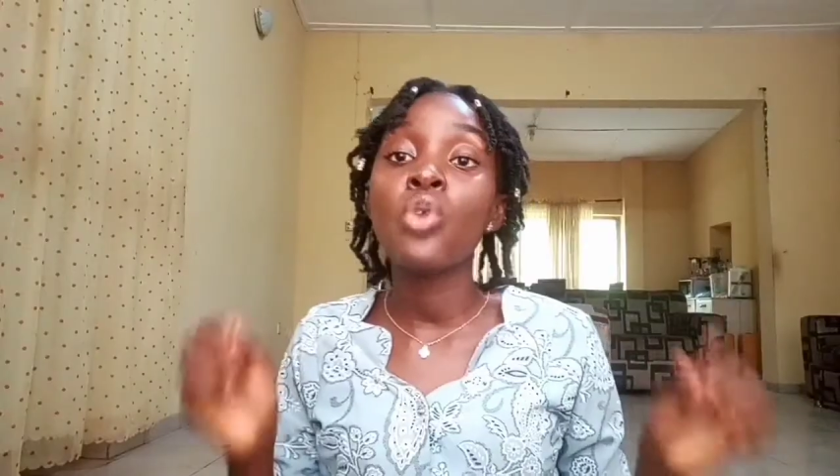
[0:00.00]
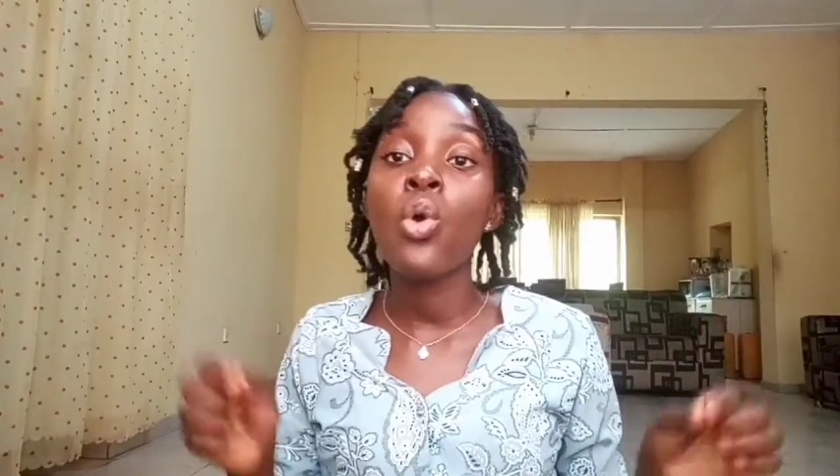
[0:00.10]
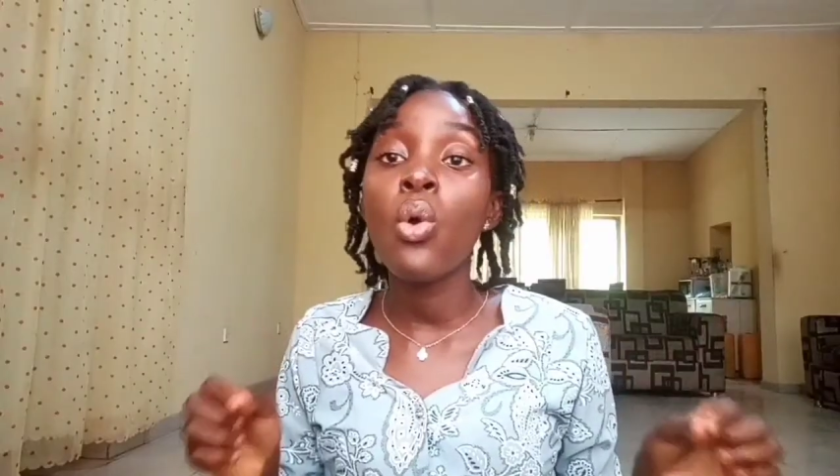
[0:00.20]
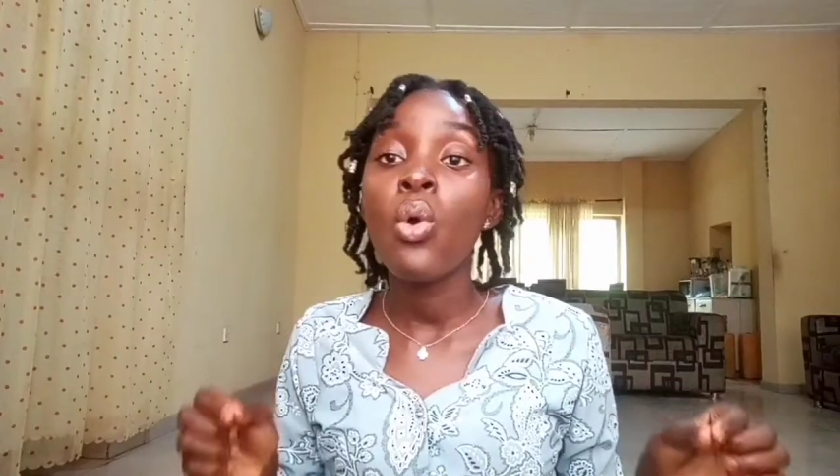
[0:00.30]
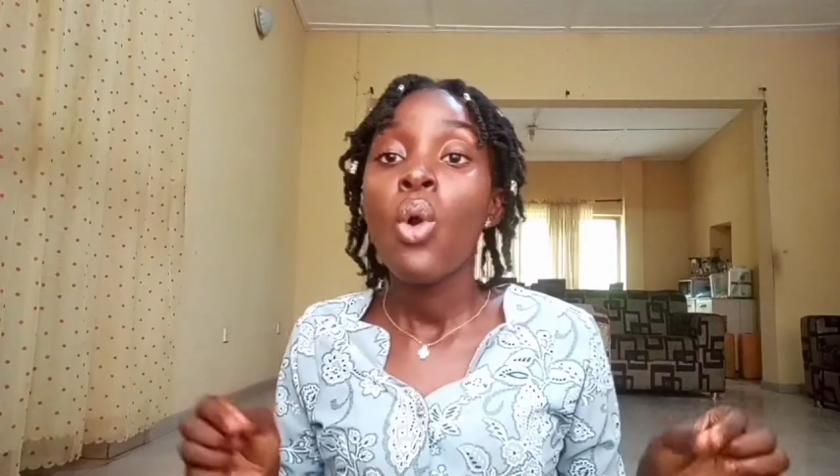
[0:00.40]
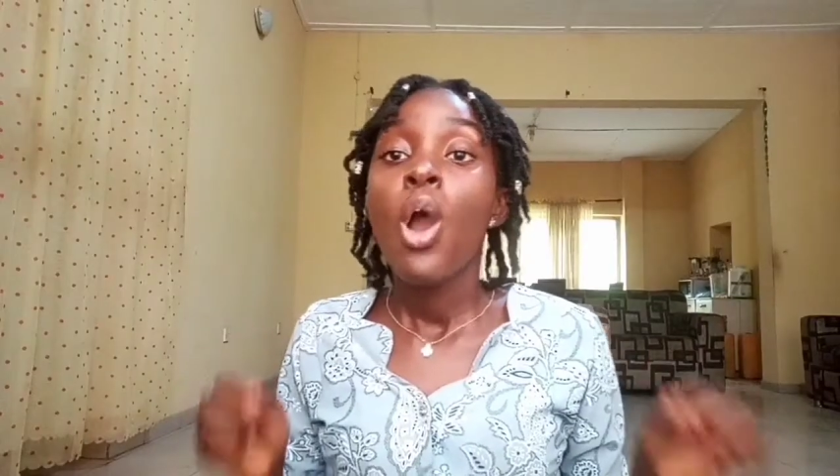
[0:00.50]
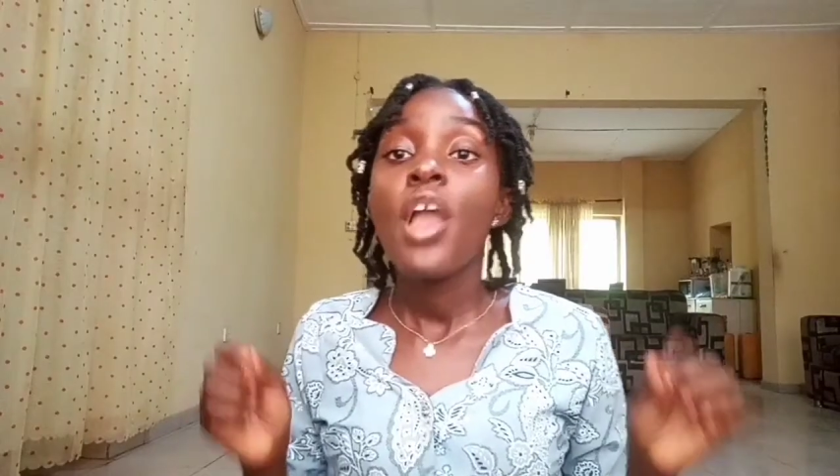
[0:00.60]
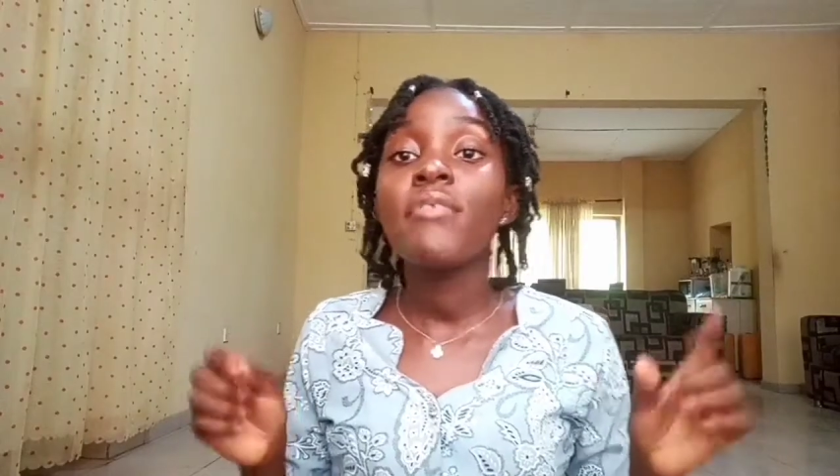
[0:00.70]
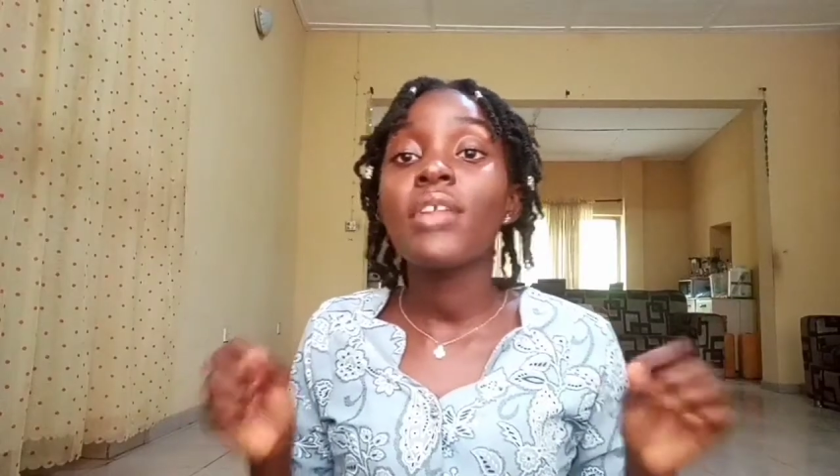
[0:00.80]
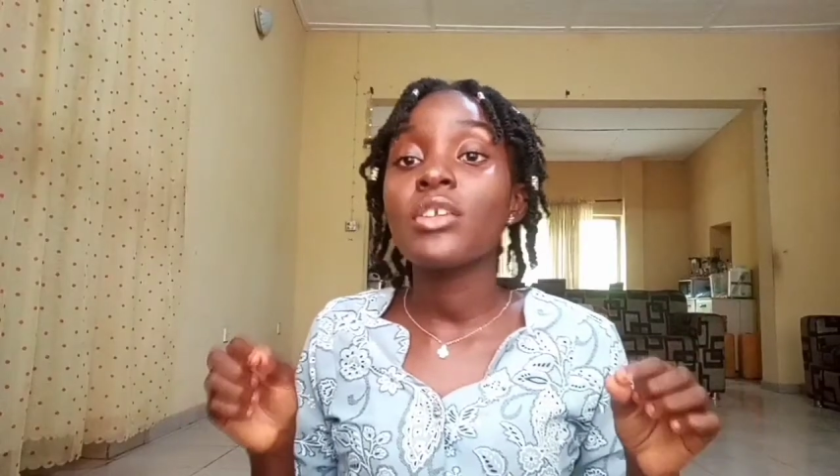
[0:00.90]
know
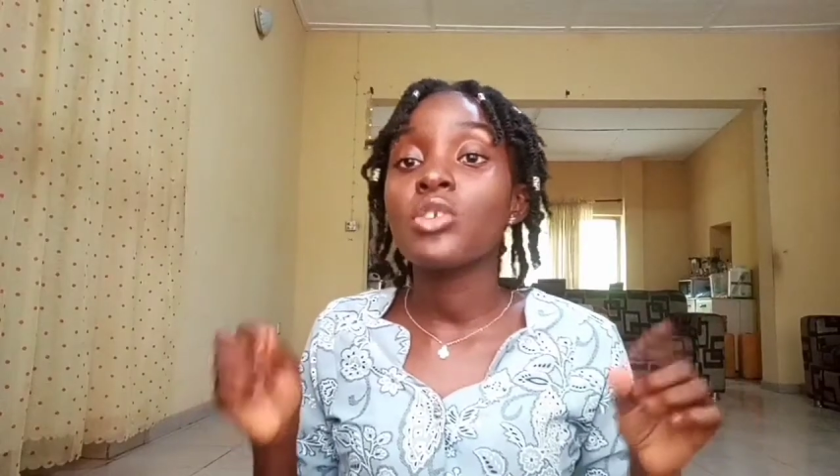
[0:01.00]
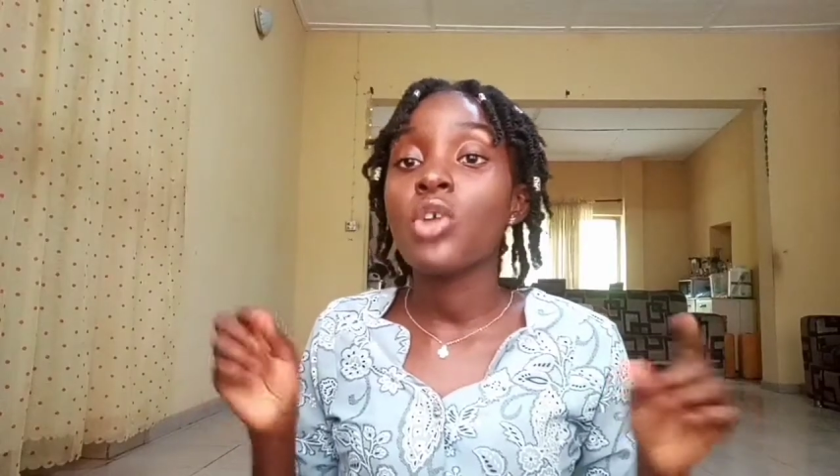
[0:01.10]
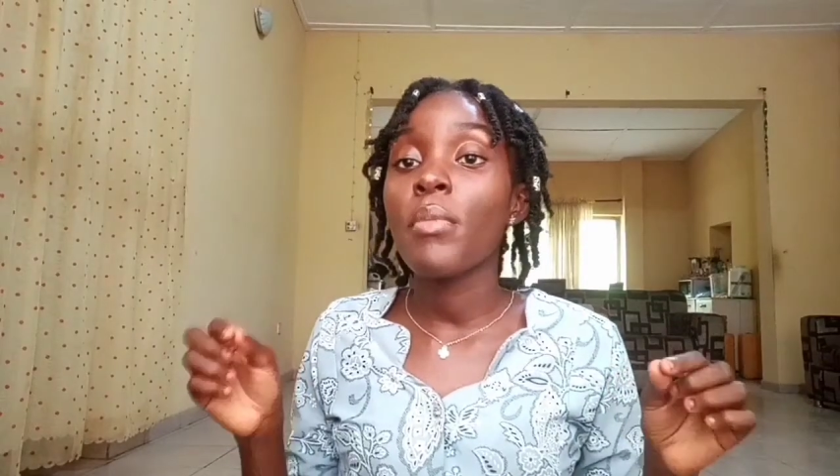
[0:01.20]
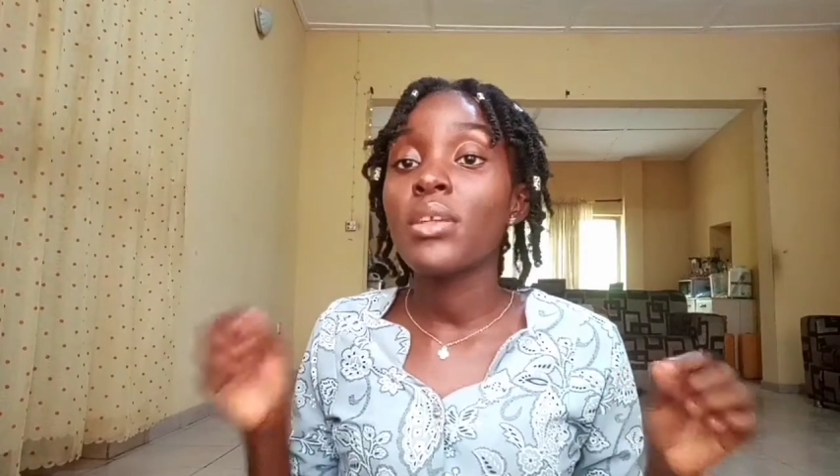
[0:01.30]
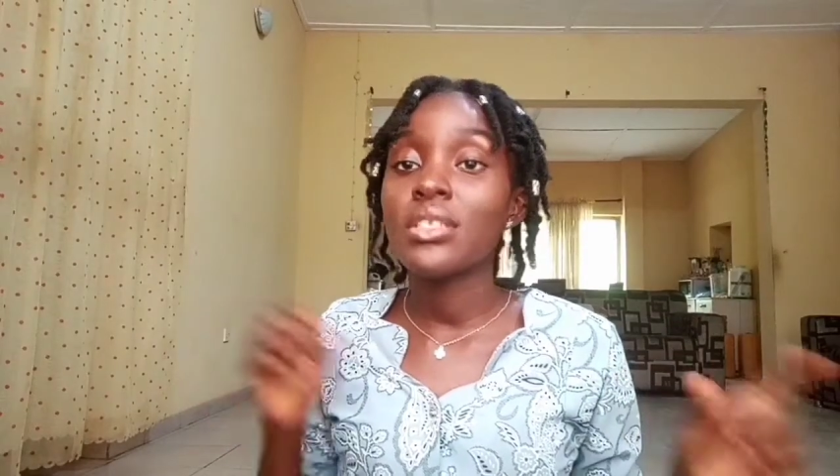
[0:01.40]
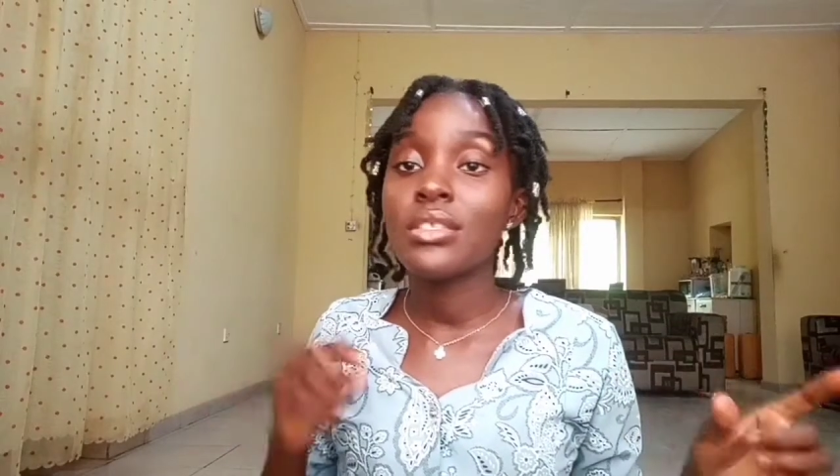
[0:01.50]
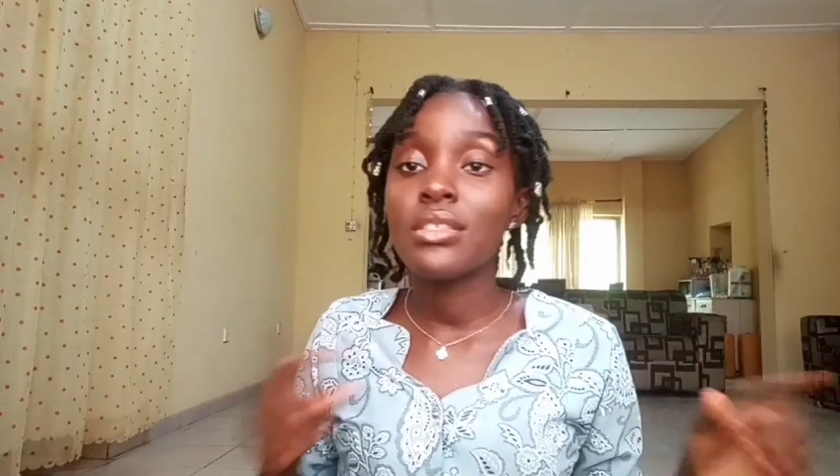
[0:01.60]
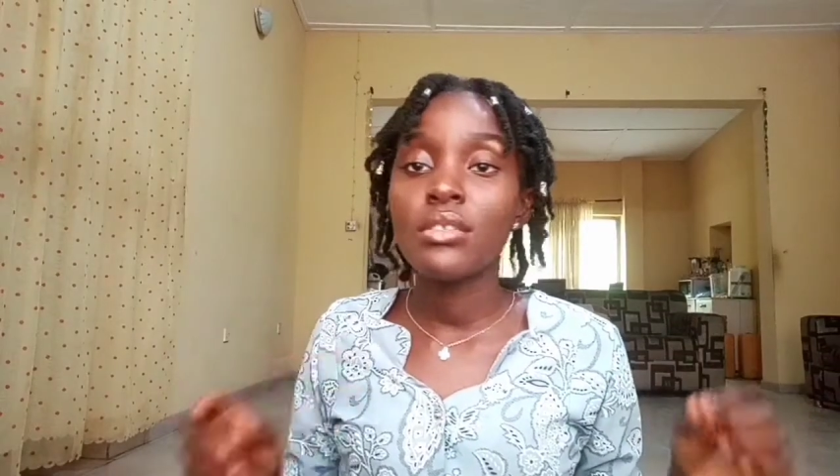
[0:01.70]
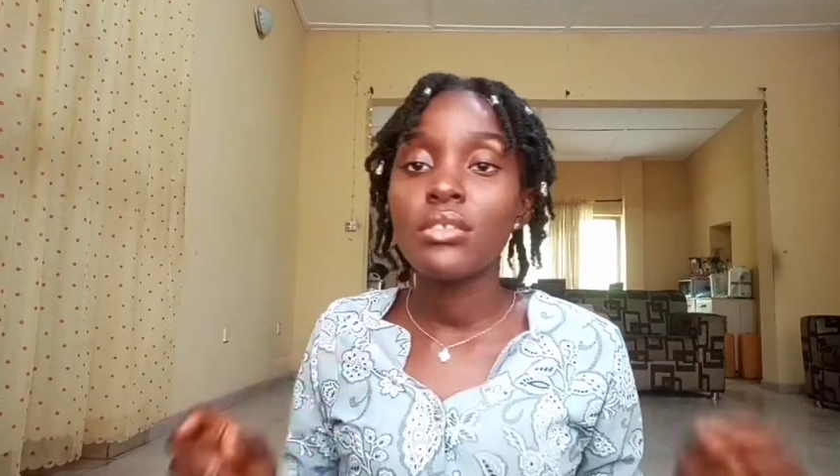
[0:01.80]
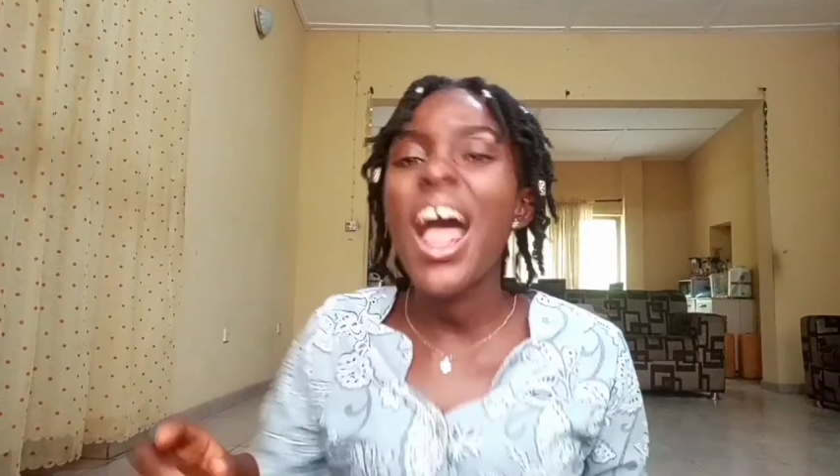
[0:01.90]
if you like to comment
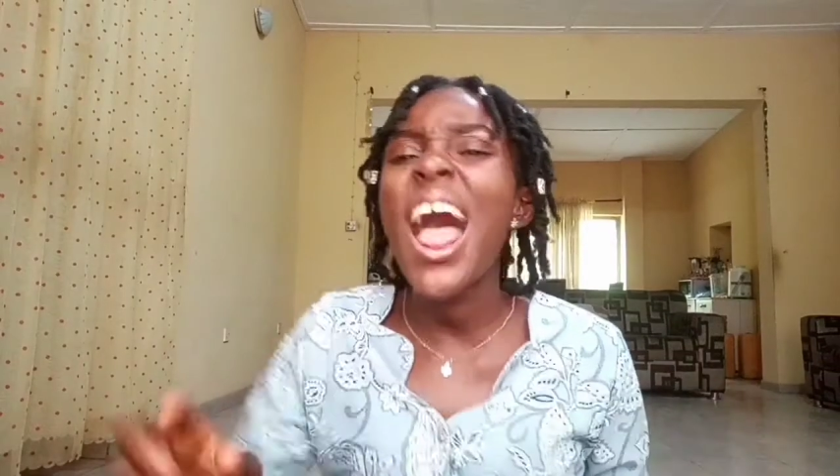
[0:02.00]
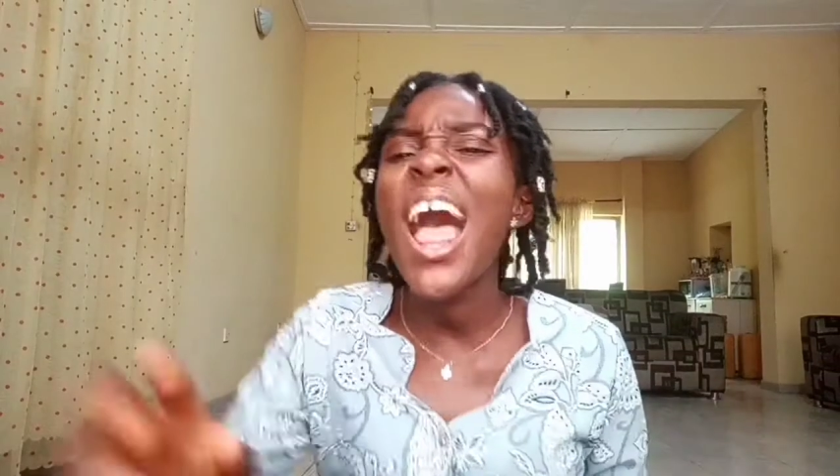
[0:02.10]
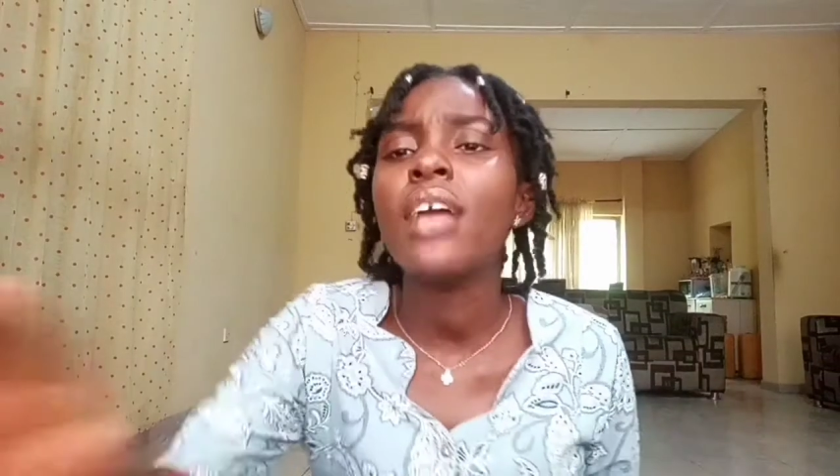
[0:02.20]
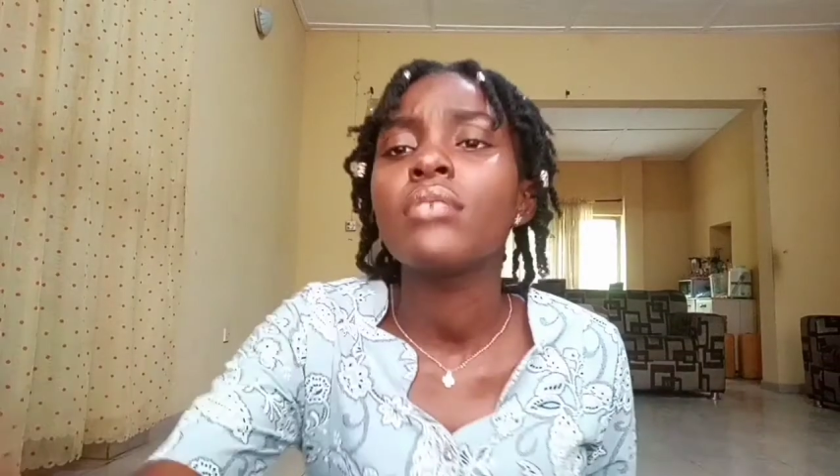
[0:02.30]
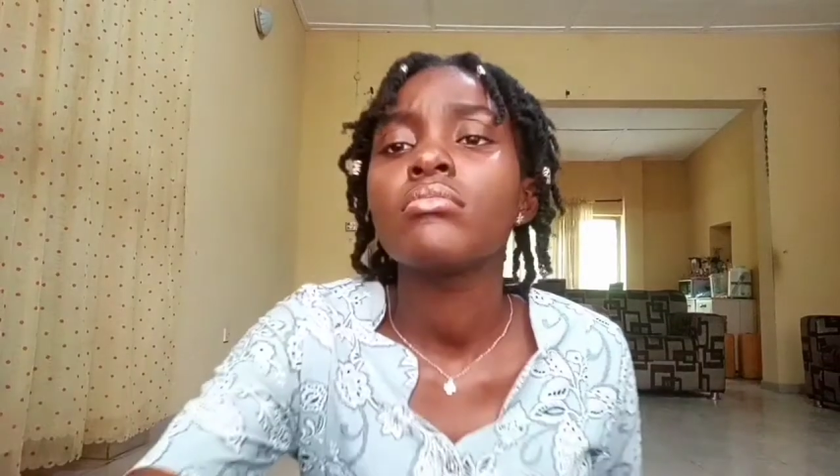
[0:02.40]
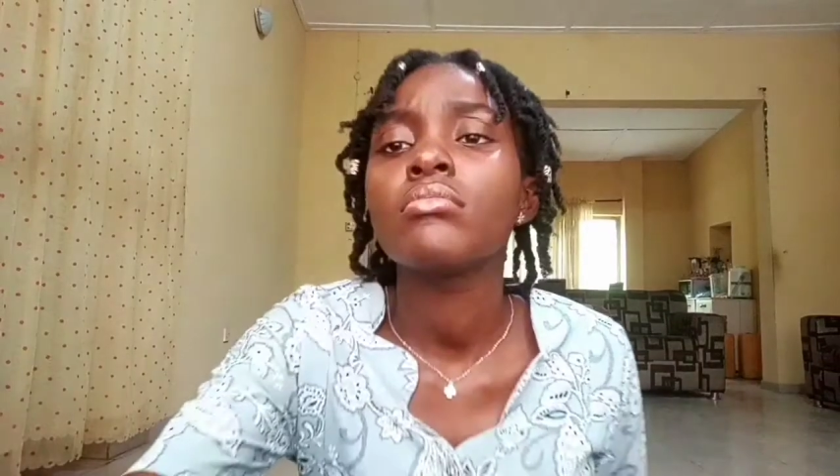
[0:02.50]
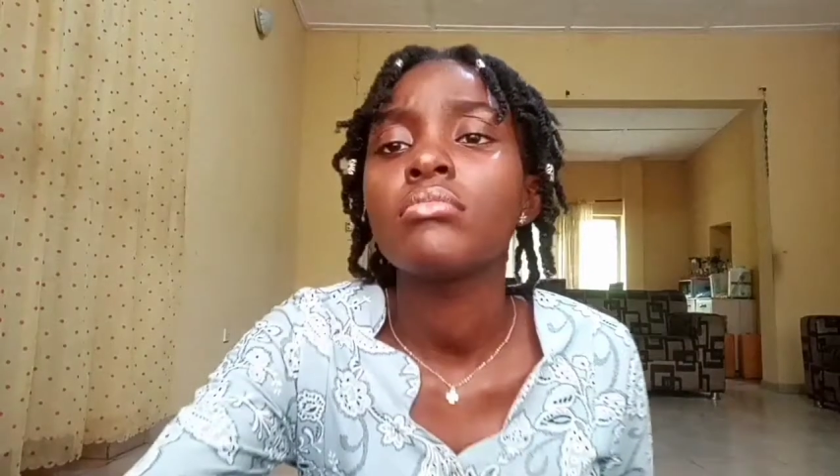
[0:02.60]
ah,